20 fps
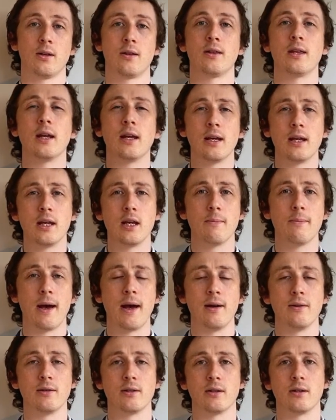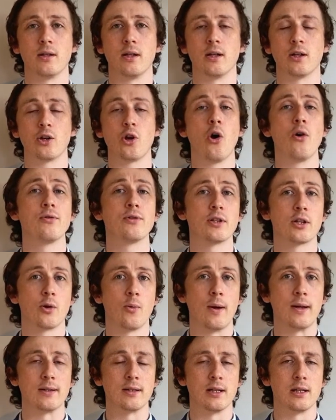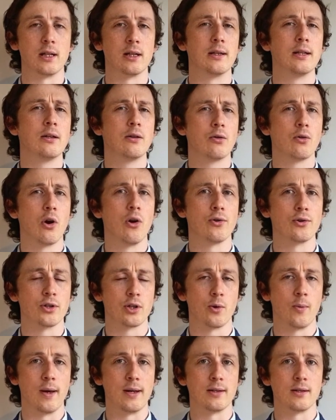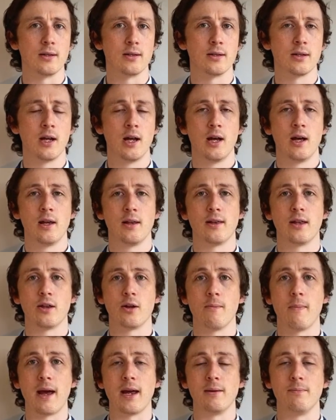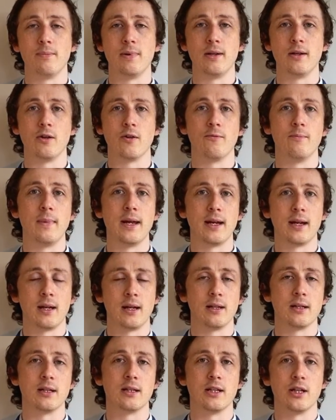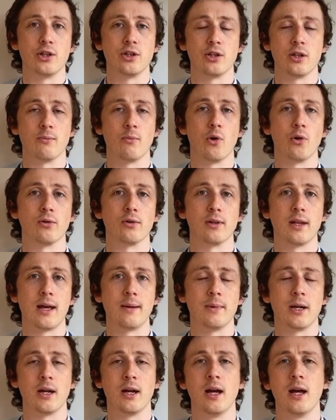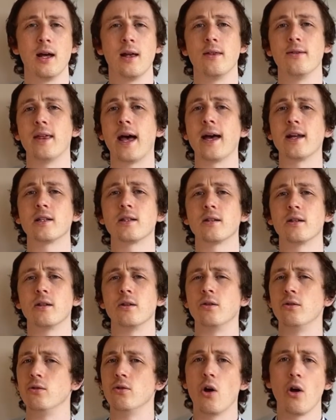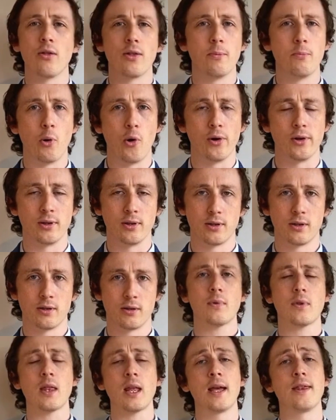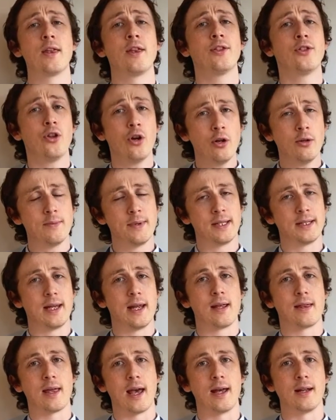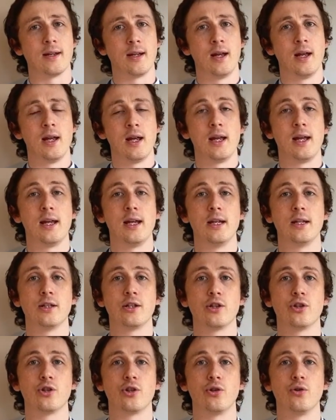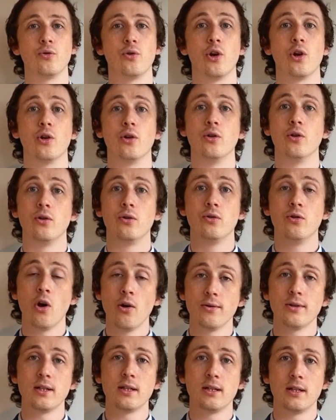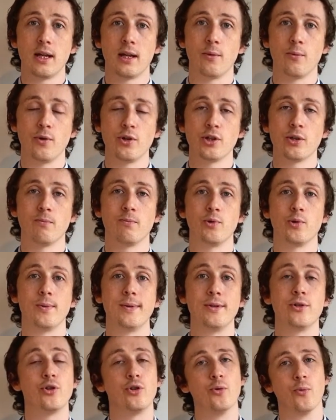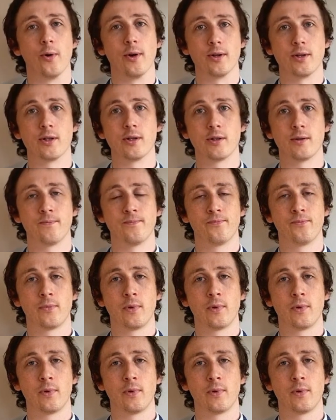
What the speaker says: thinking about the consequences, the legal consequences that there might be of making a decision in a moral dilemma. That's not the point. The third mistake then is to not distinguish between 2 words.